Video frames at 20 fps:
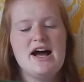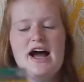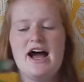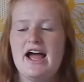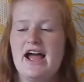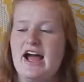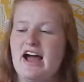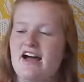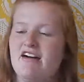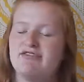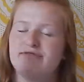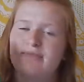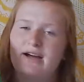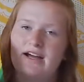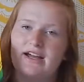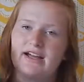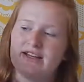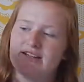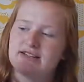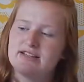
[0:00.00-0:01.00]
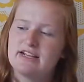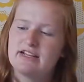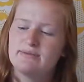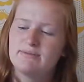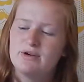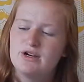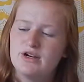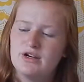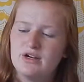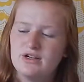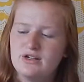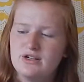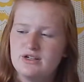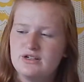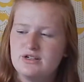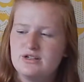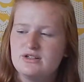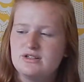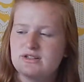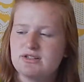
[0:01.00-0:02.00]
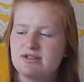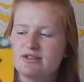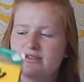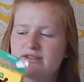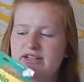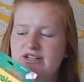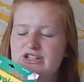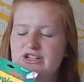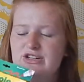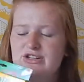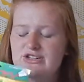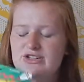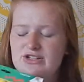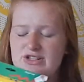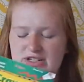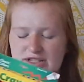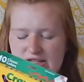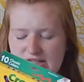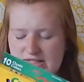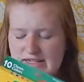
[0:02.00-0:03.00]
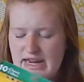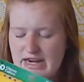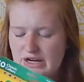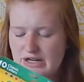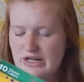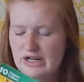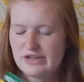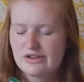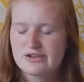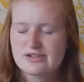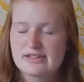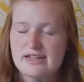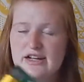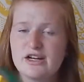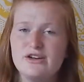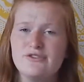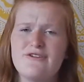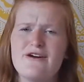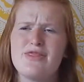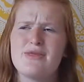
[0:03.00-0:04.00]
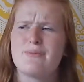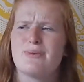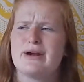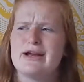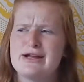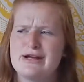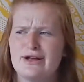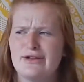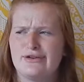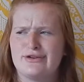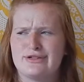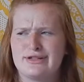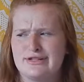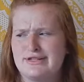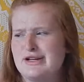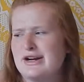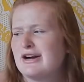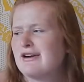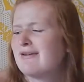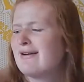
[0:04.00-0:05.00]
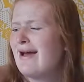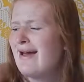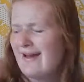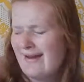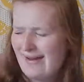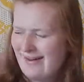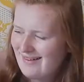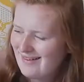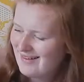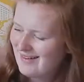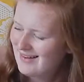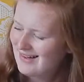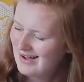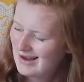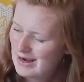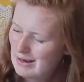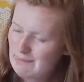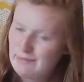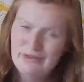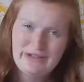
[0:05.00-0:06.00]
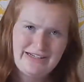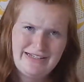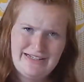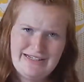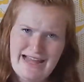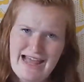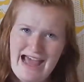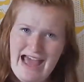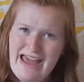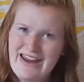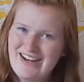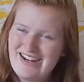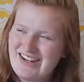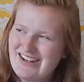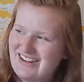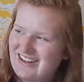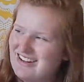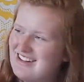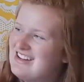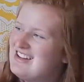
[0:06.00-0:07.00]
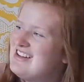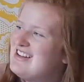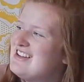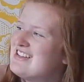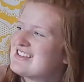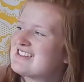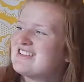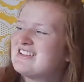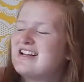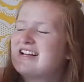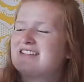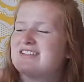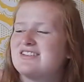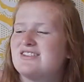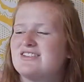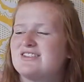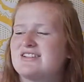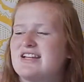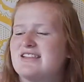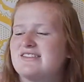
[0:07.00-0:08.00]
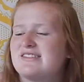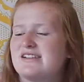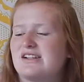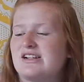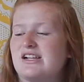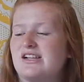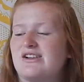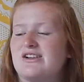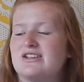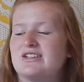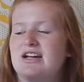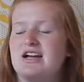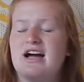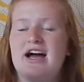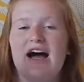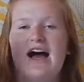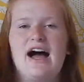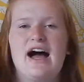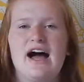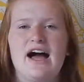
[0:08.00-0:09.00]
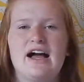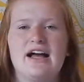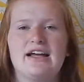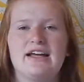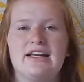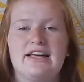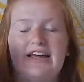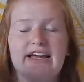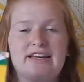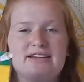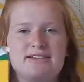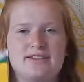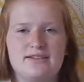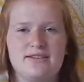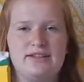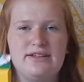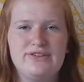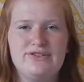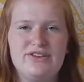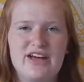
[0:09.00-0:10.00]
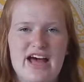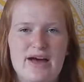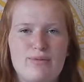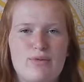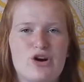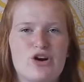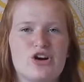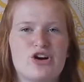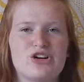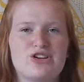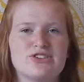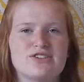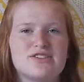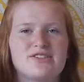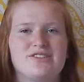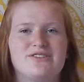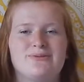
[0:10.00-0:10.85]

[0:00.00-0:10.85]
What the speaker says: I have my 10 markers, which are just the standard colors. I couldn't find the pretty colors this year, okay? I'm really sad. So it has little 10 standard colors. Get the fat markers.